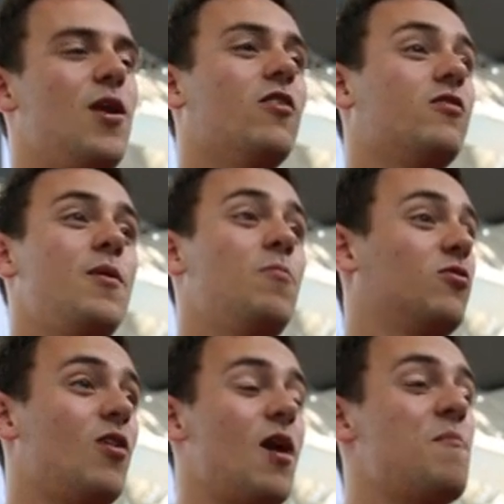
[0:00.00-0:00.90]
But lots of people
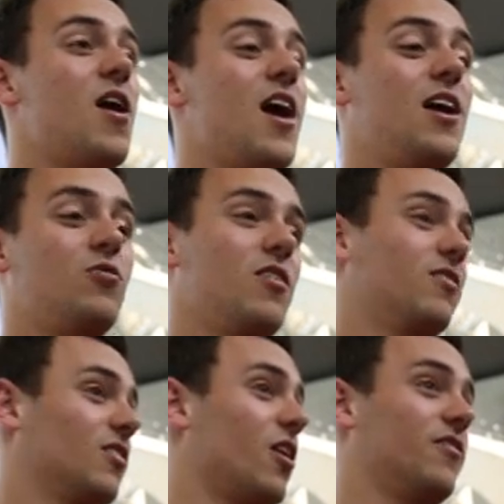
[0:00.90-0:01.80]
do it at my age, whether
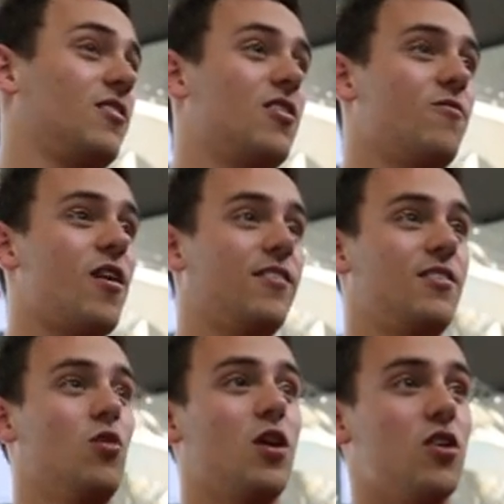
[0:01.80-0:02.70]
it's to go to
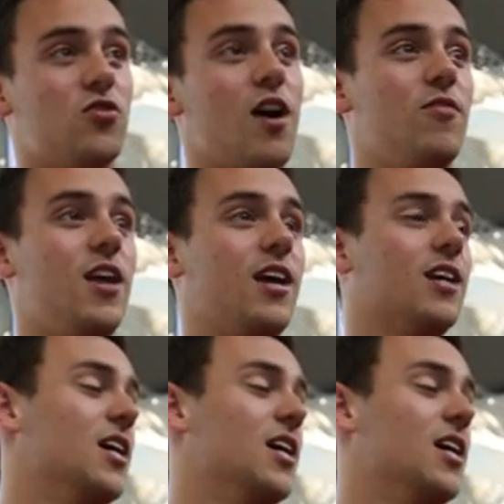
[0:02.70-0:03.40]
university or go travelling.